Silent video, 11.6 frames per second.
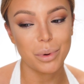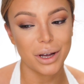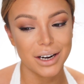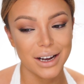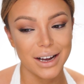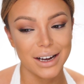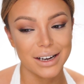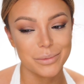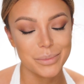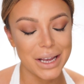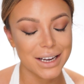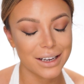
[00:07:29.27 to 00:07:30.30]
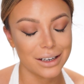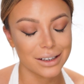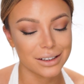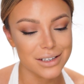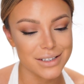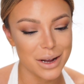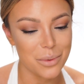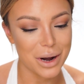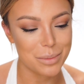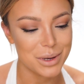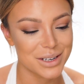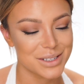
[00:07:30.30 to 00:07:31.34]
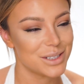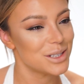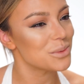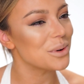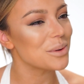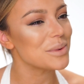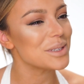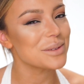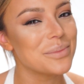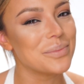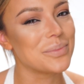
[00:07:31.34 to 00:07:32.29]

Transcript: But I kind of like understand why, because this room is